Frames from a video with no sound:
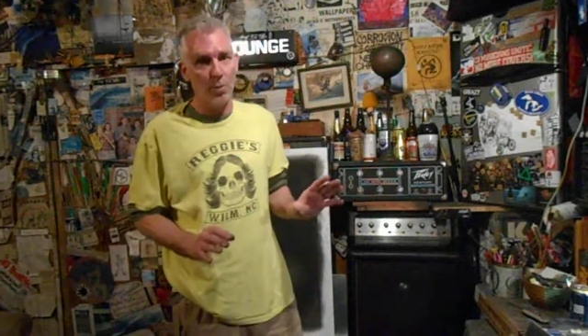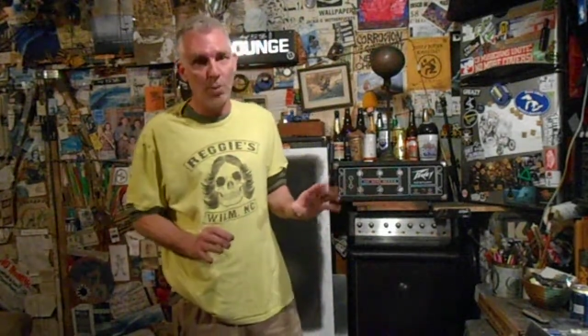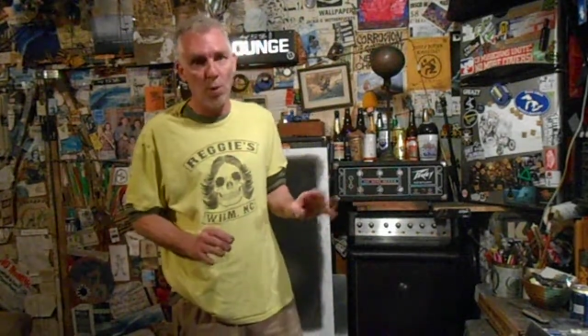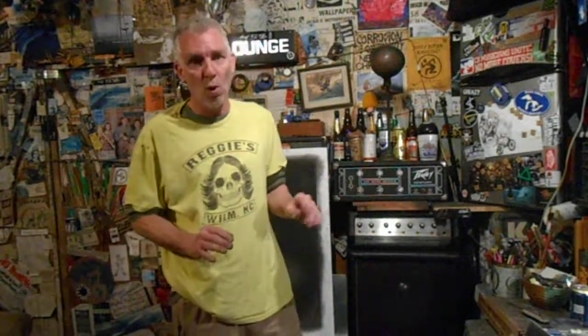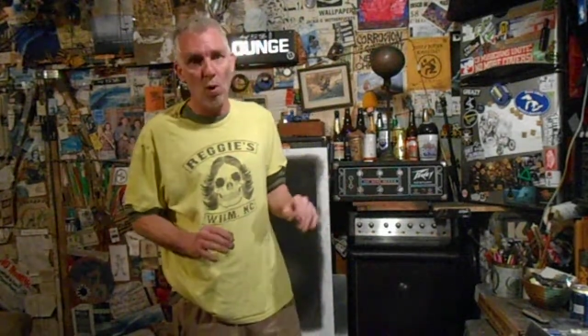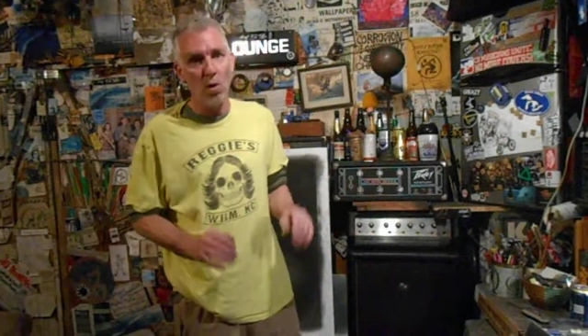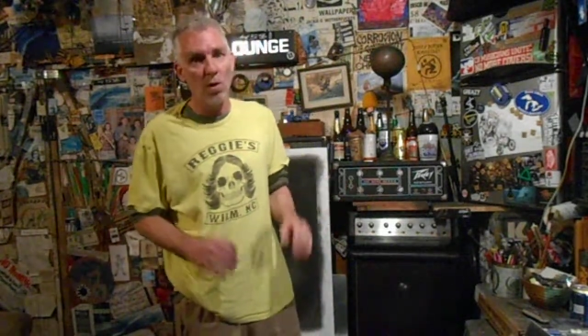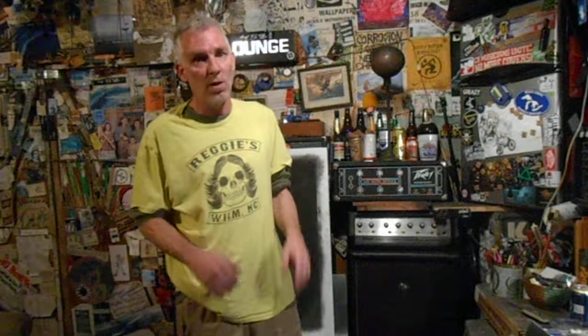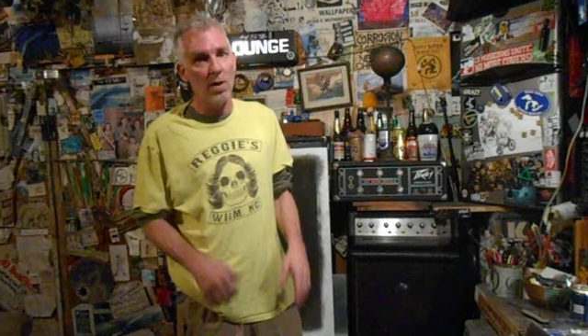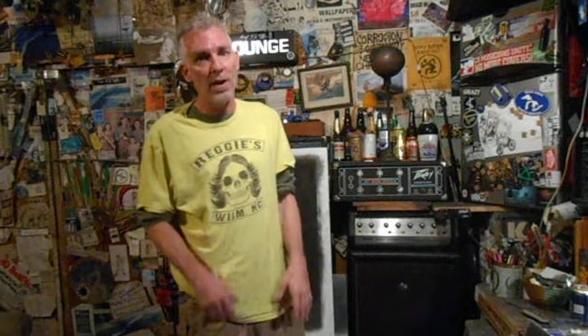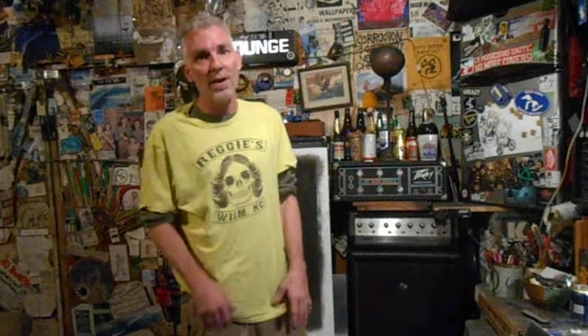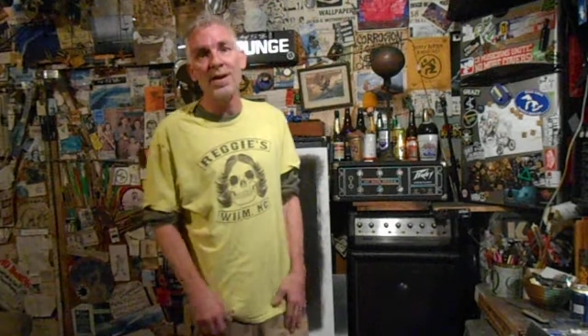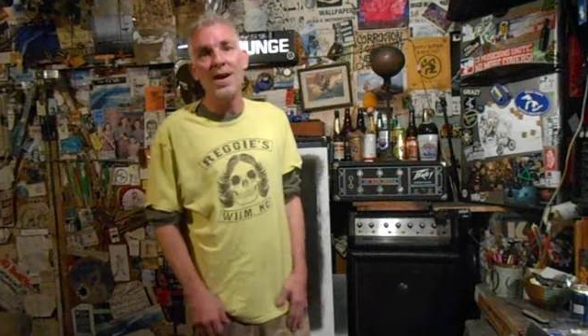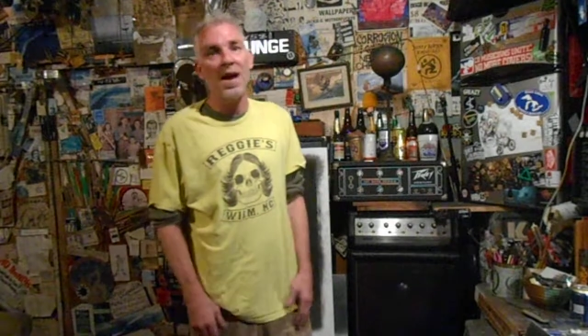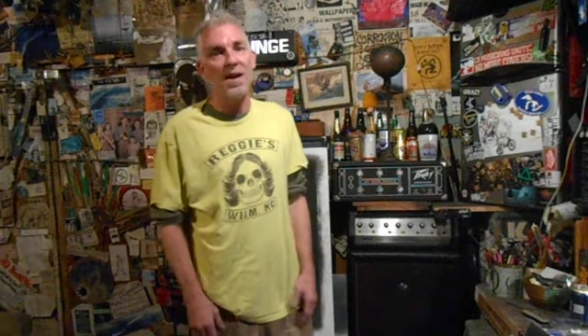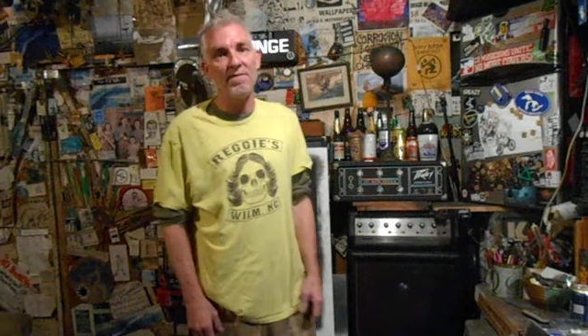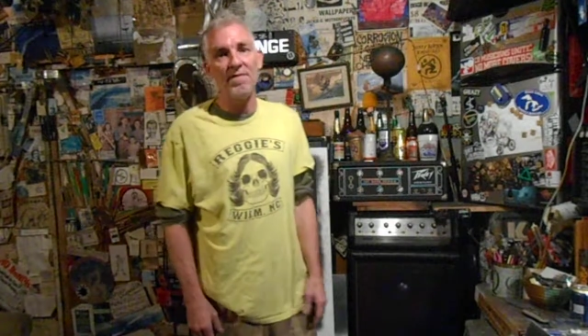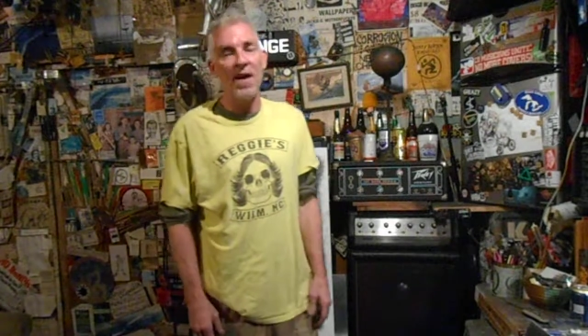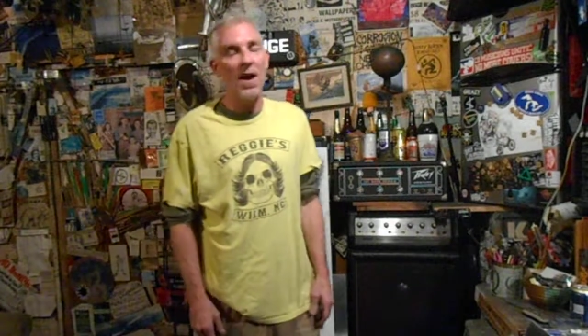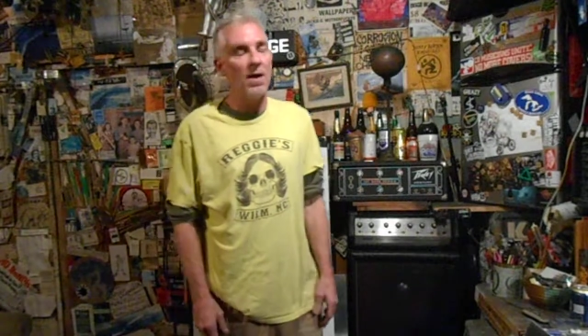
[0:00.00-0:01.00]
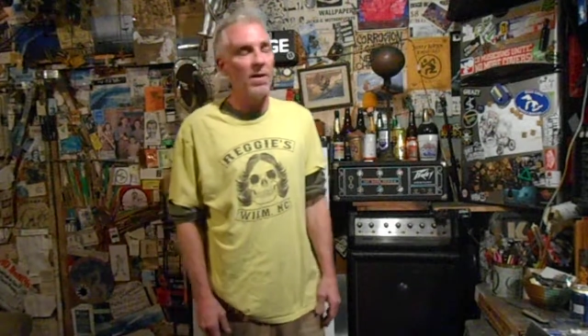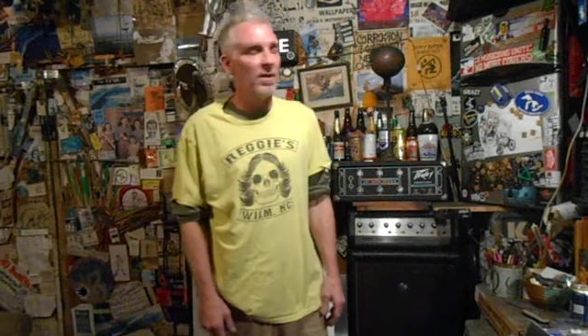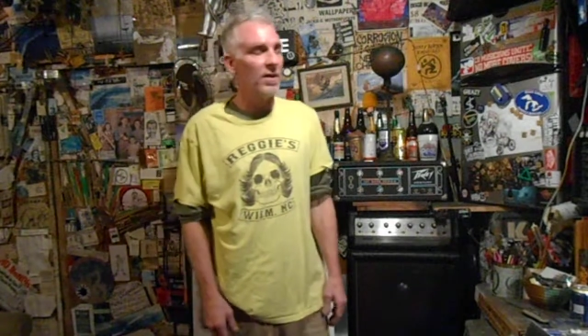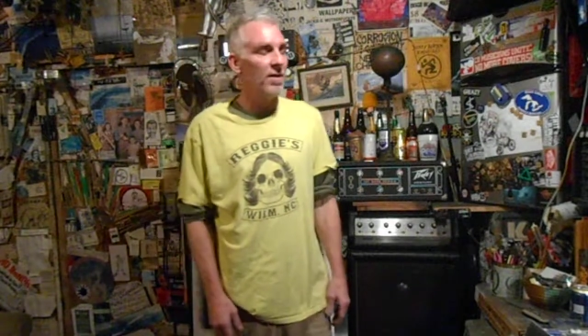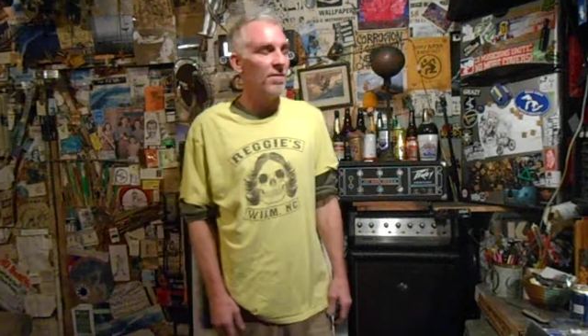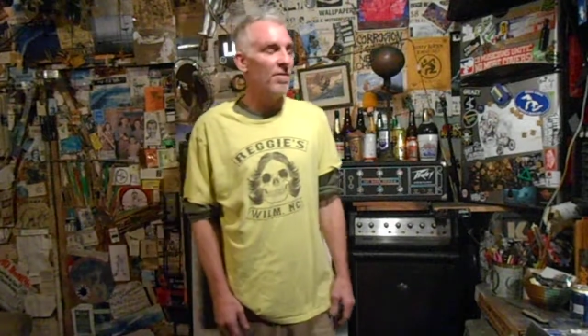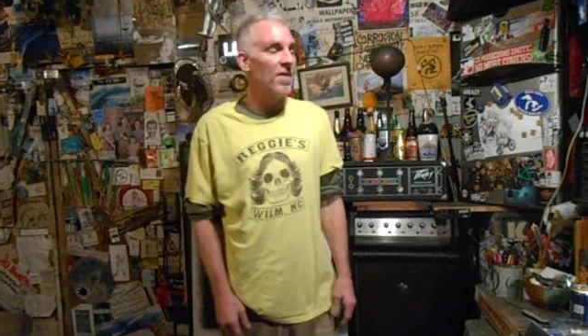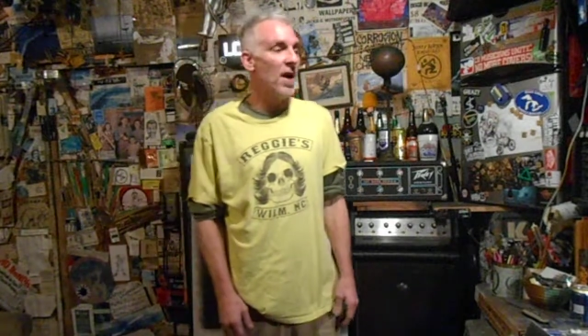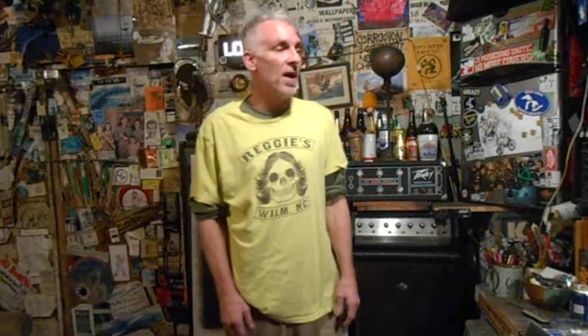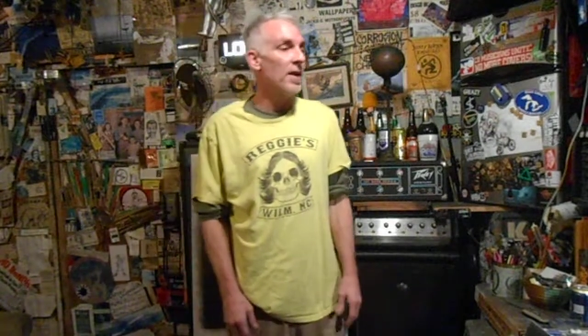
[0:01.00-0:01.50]
pull a knife out in
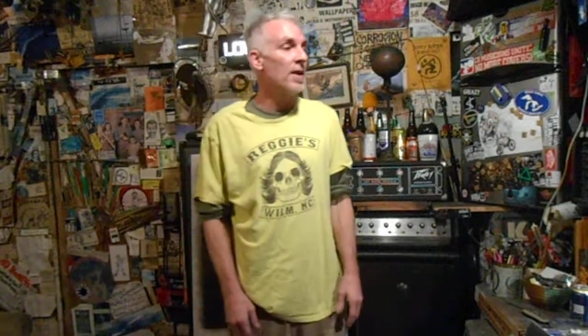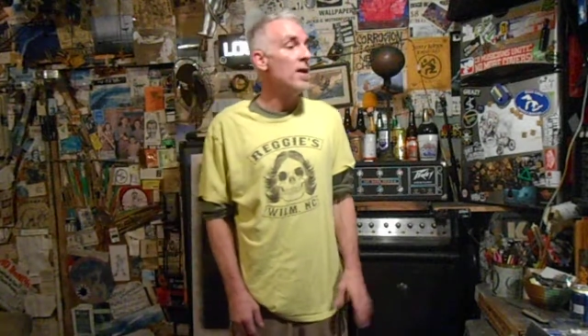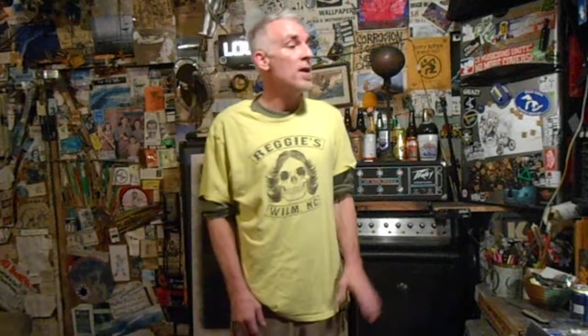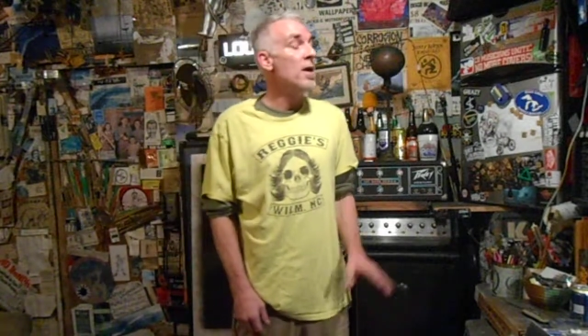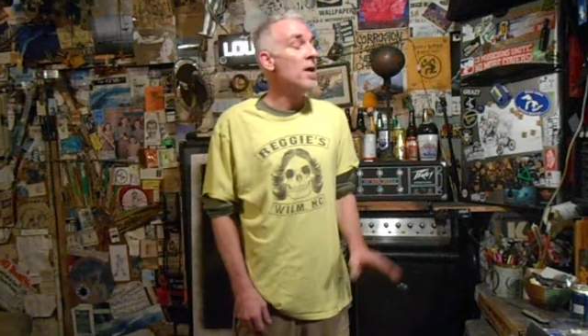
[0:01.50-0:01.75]
a fight.